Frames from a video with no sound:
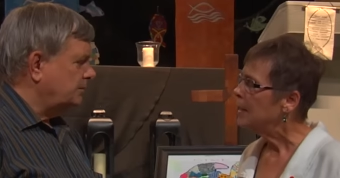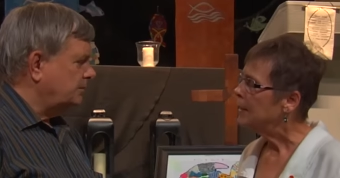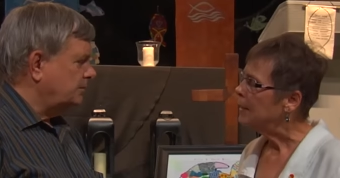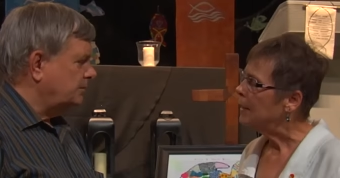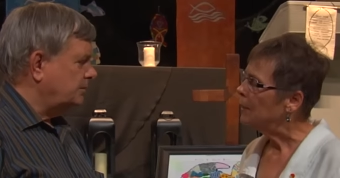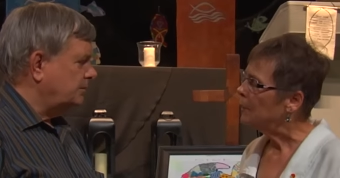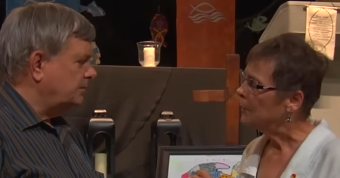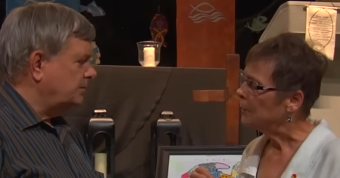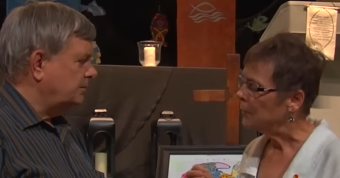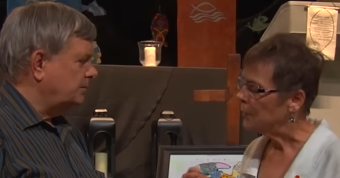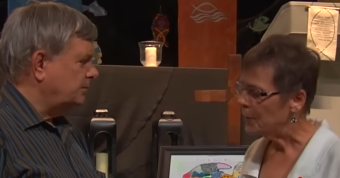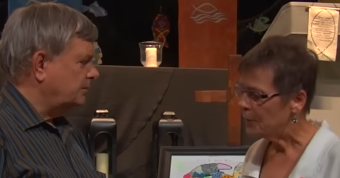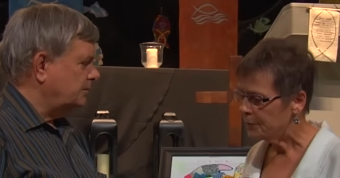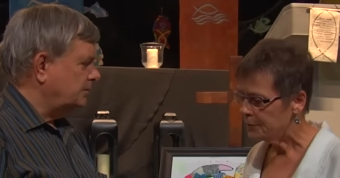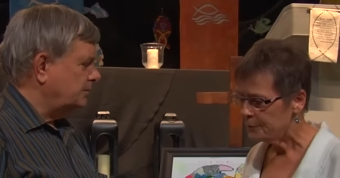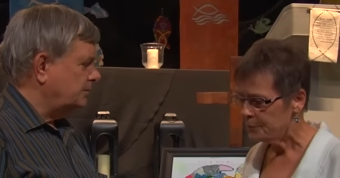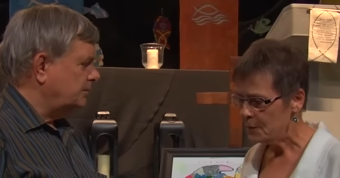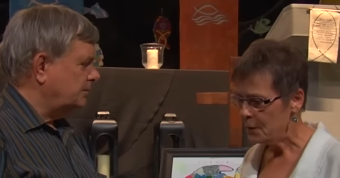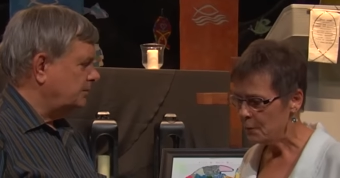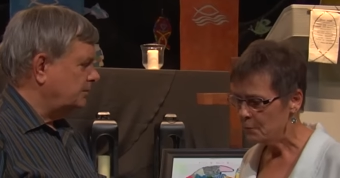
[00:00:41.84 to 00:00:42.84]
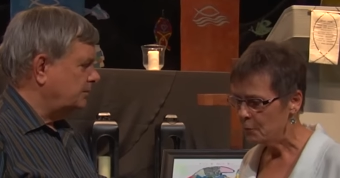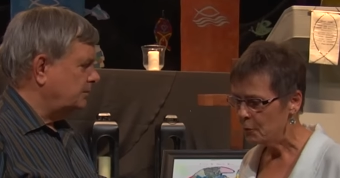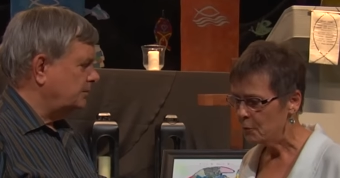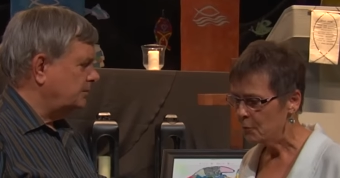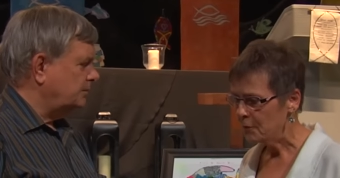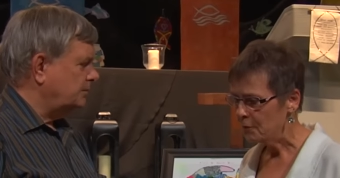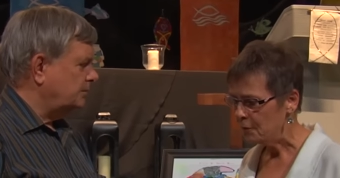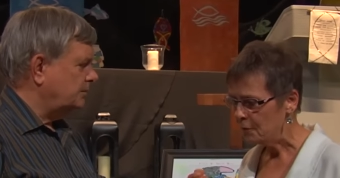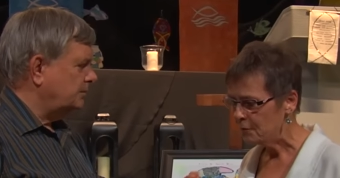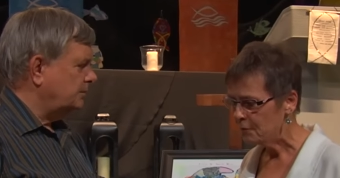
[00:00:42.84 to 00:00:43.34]
Speaker 1: Now, a lot of people,
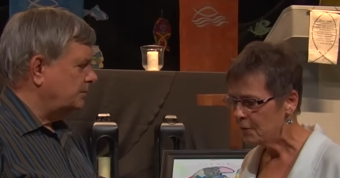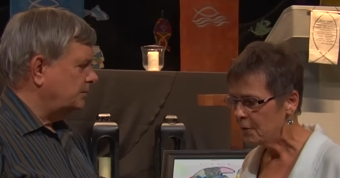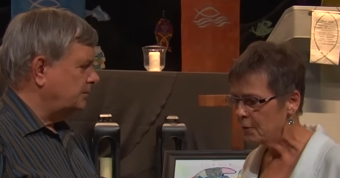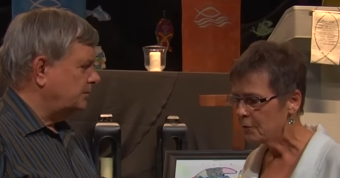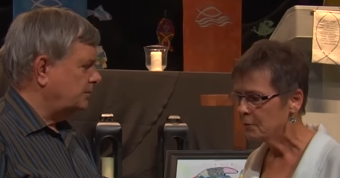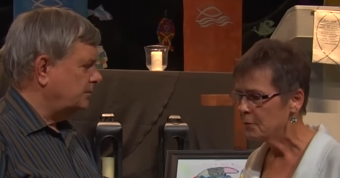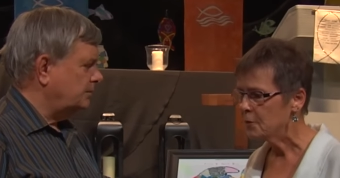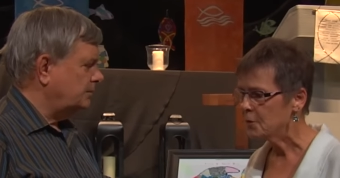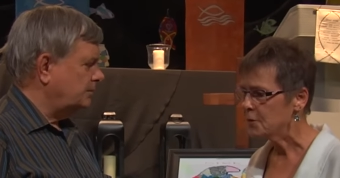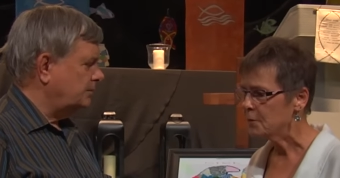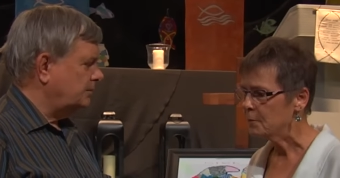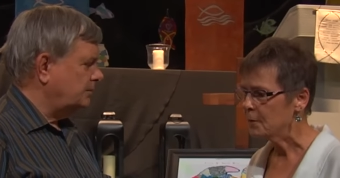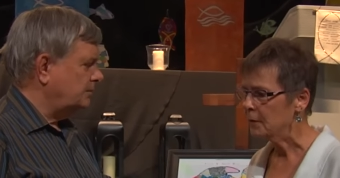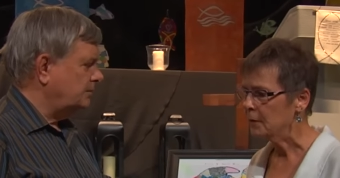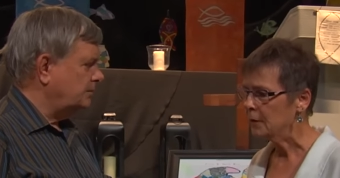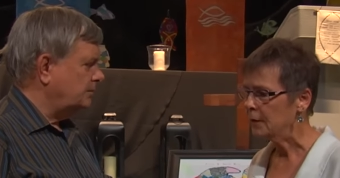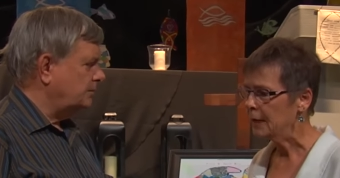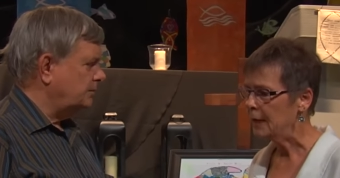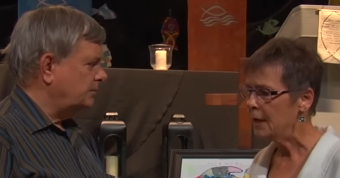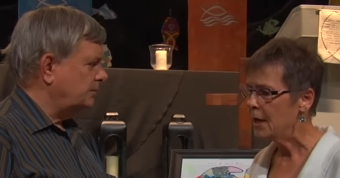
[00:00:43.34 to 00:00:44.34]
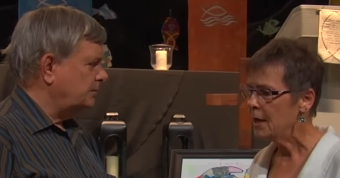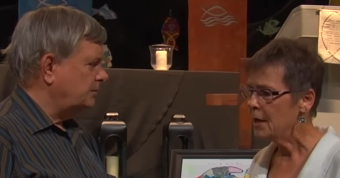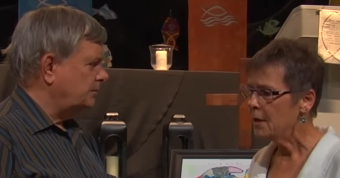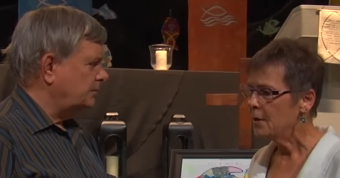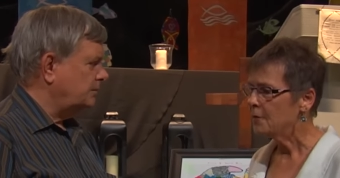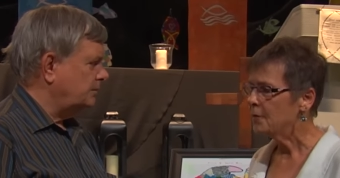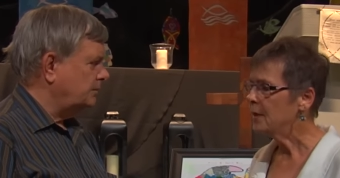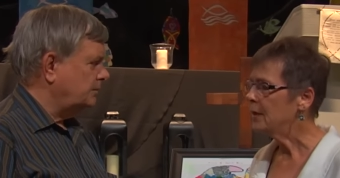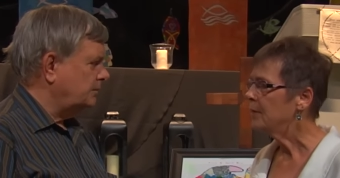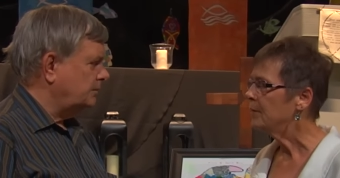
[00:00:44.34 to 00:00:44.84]
when they think of disability,
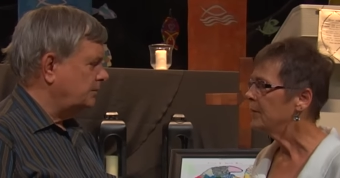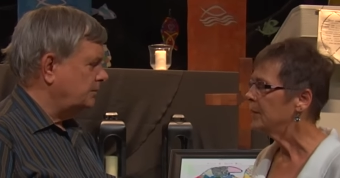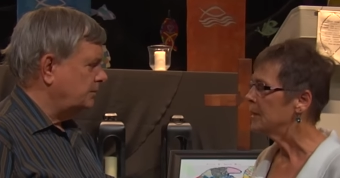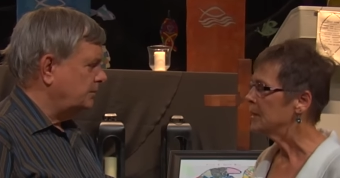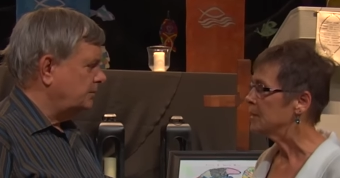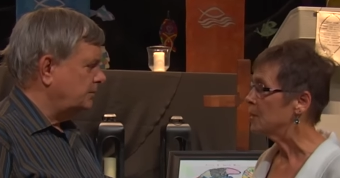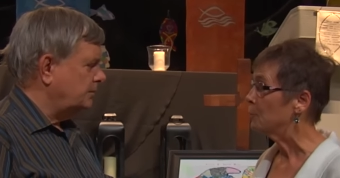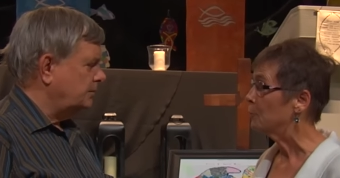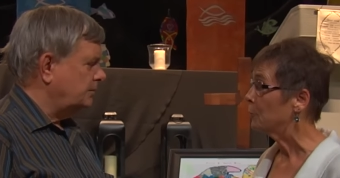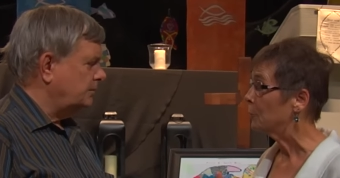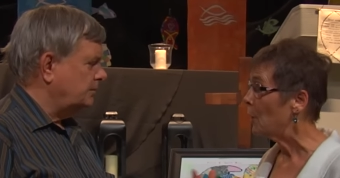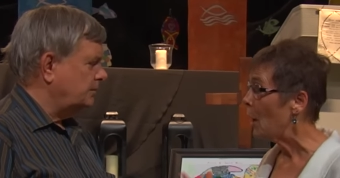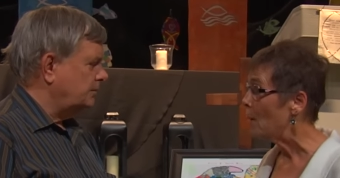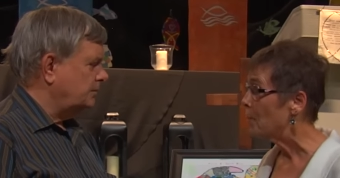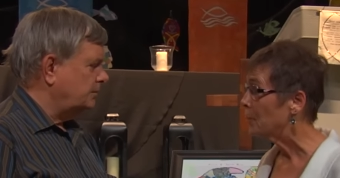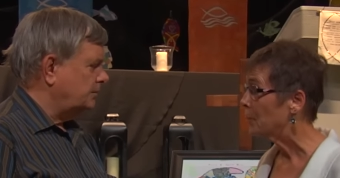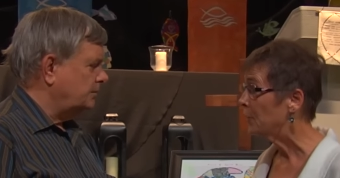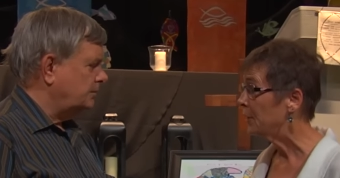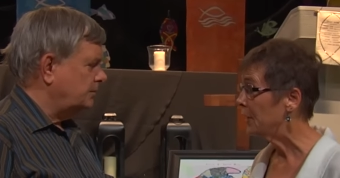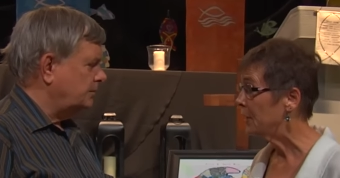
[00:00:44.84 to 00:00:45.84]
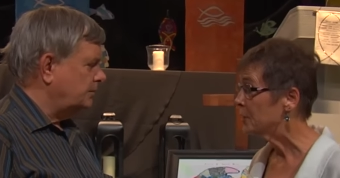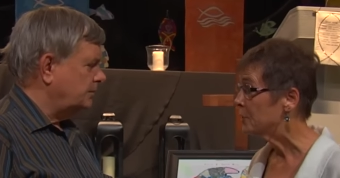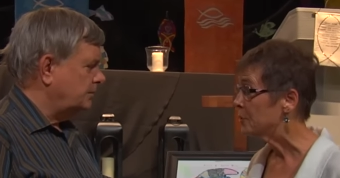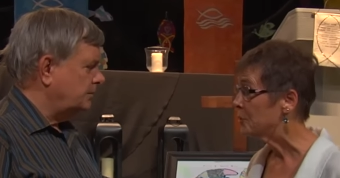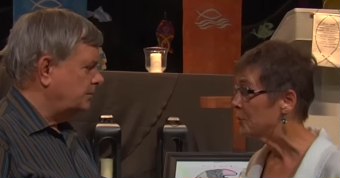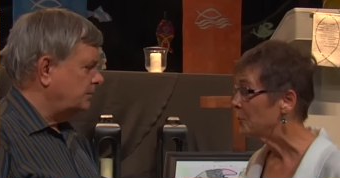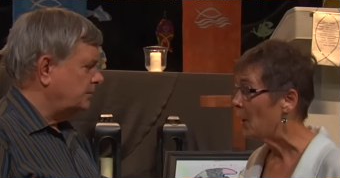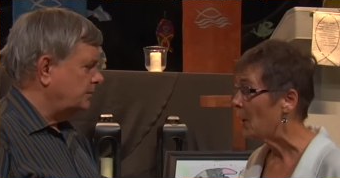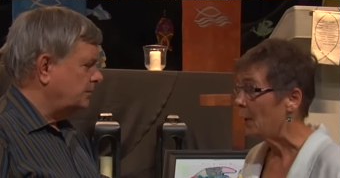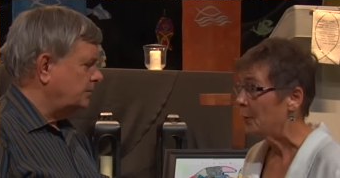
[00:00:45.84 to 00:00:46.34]
think of it as a property
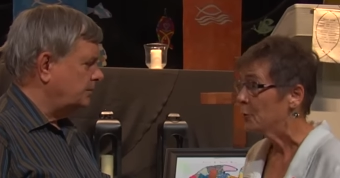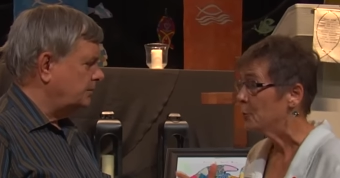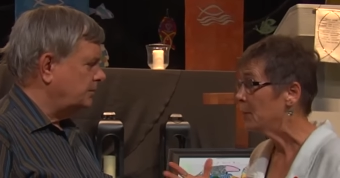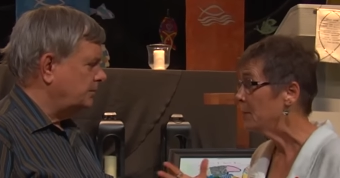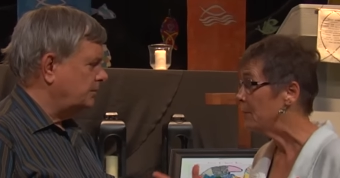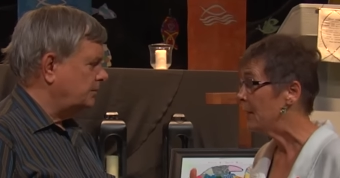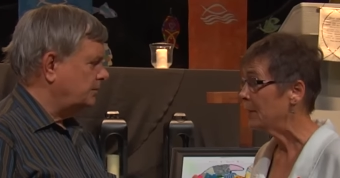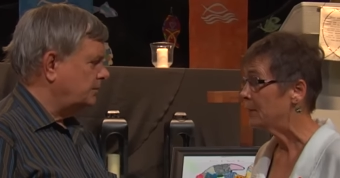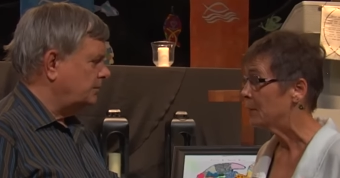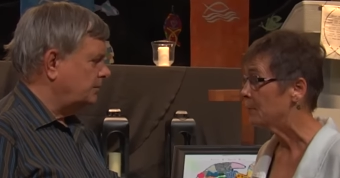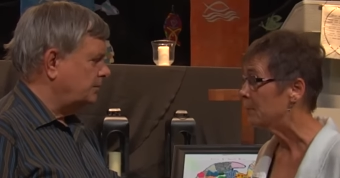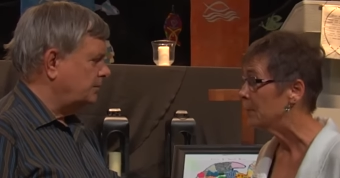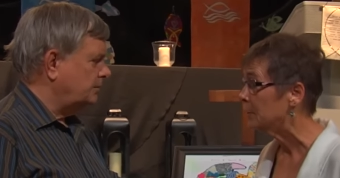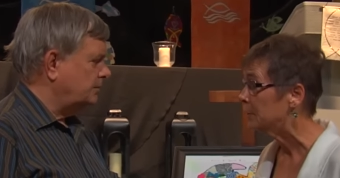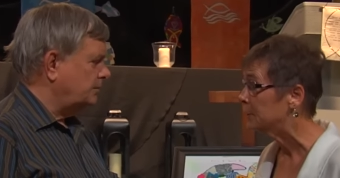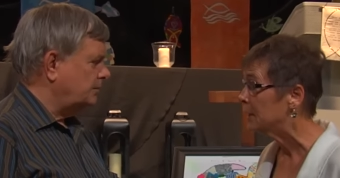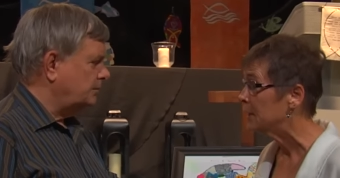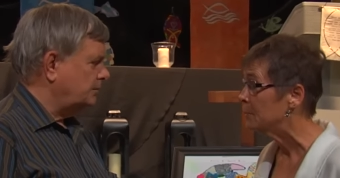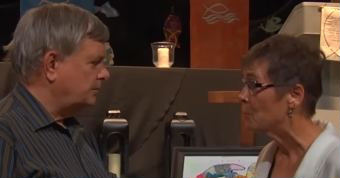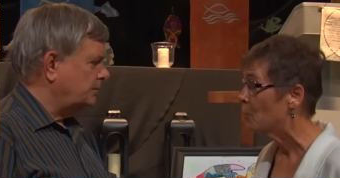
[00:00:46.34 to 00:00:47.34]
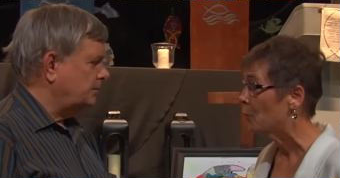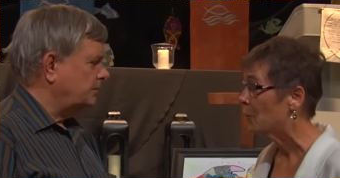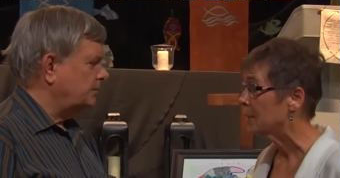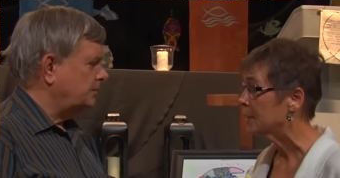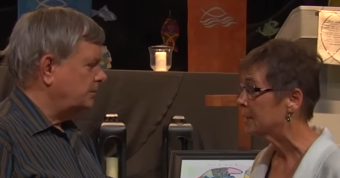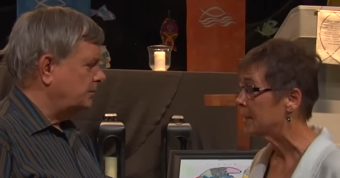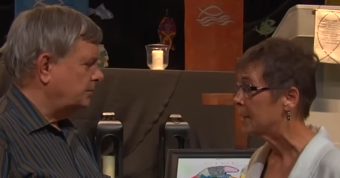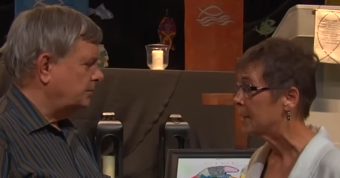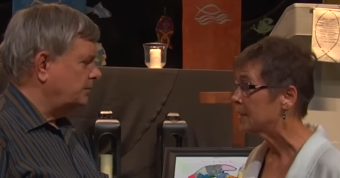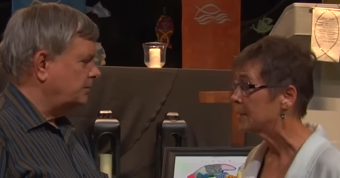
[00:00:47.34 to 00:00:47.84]
issue how do we make the building more
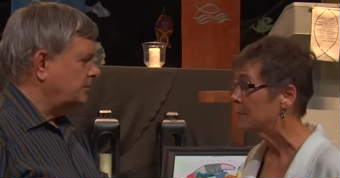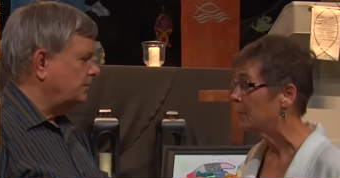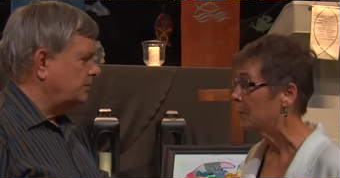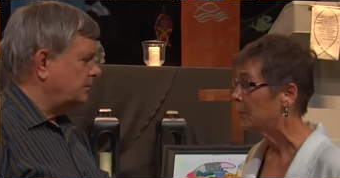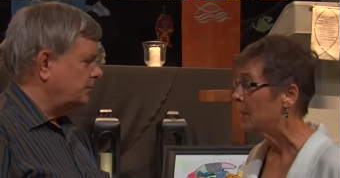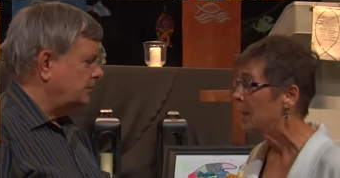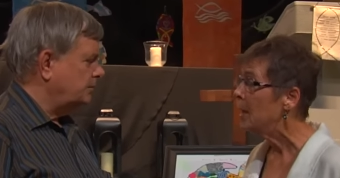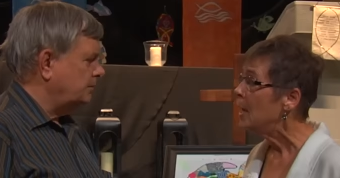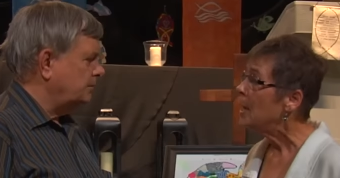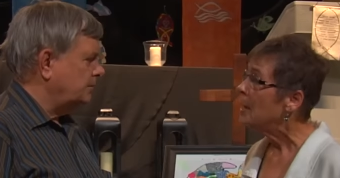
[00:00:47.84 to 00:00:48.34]
accessible?